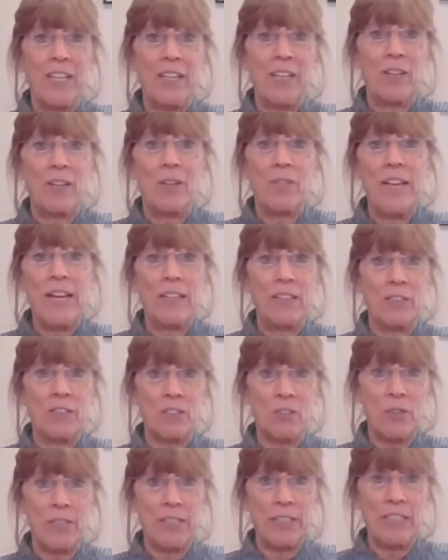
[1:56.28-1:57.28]
there, that
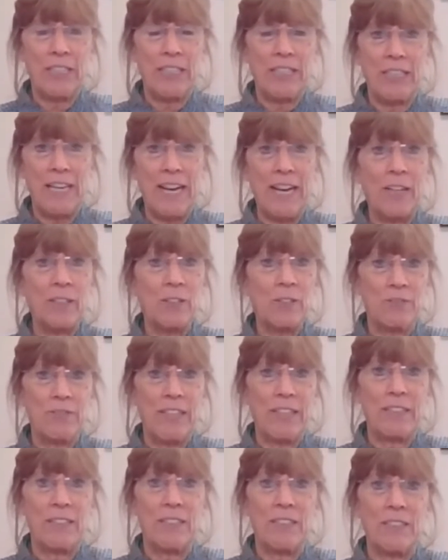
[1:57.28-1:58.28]
is going to
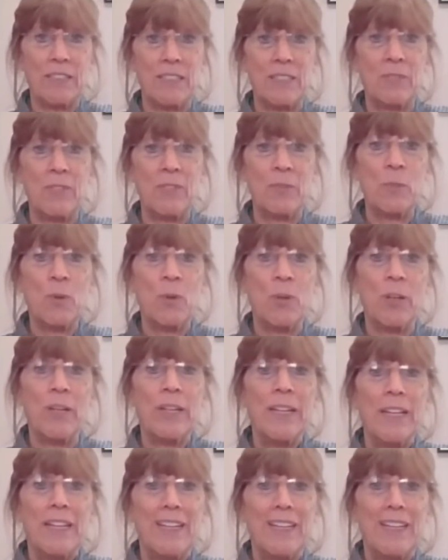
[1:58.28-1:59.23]
aggravate this even more.